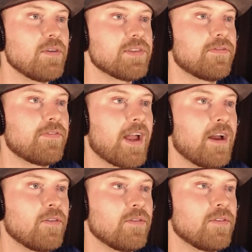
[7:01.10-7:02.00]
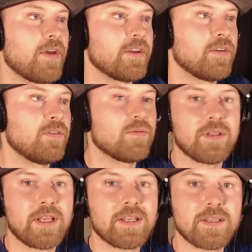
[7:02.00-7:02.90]
always found I couldn't
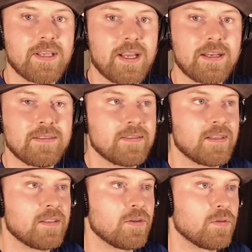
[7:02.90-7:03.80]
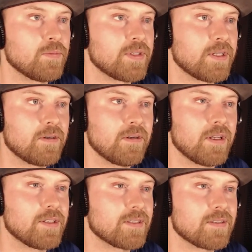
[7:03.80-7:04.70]
relate to Danny in the old material.
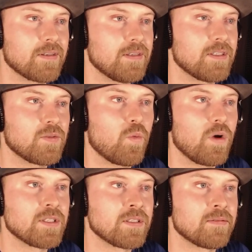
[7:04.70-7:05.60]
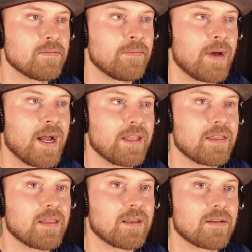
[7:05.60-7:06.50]
It just wasn't my
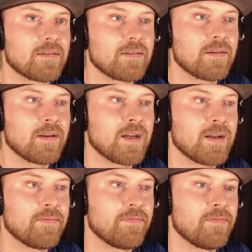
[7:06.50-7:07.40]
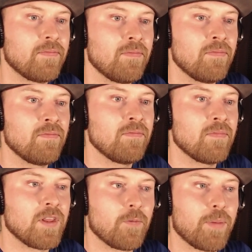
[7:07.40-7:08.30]
thing.
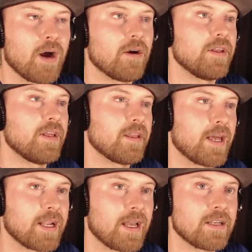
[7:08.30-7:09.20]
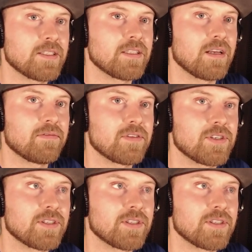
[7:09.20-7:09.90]
Partying, that kind of stuff,